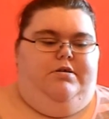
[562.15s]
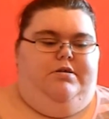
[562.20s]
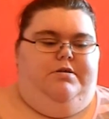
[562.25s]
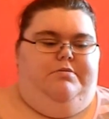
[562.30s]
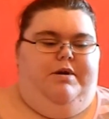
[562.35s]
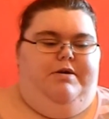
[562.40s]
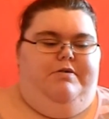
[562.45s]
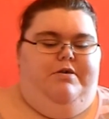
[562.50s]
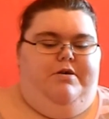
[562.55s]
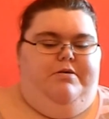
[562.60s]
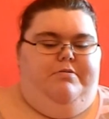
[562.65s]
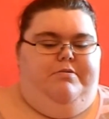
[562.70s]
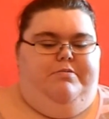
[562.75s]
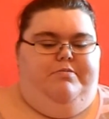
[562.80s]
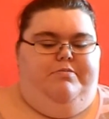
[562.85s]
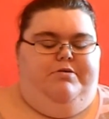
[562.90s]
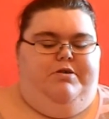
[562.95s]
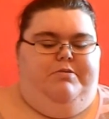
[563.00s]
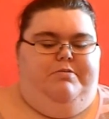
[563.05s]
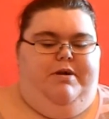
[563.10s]
to marry?
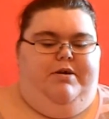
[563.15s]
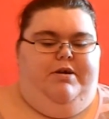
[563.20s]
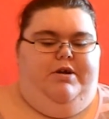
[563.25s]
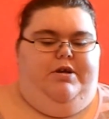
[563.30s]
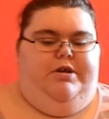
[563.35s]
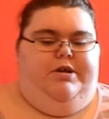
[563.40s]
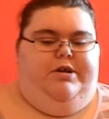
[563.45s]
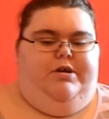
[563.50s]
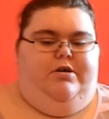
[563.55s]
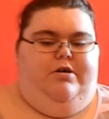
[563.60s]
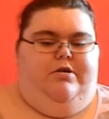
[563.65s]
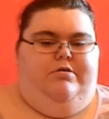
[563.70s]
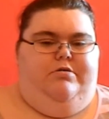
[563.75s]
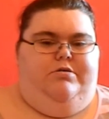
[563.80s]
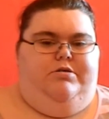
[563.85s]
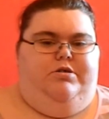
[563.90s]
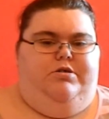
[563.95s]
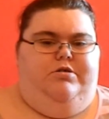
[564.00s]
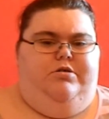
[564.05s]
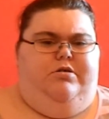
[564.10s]
And he
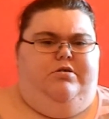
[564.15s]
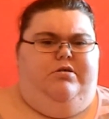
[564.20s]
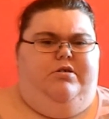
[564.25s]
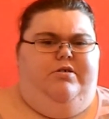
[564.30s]
goes, no,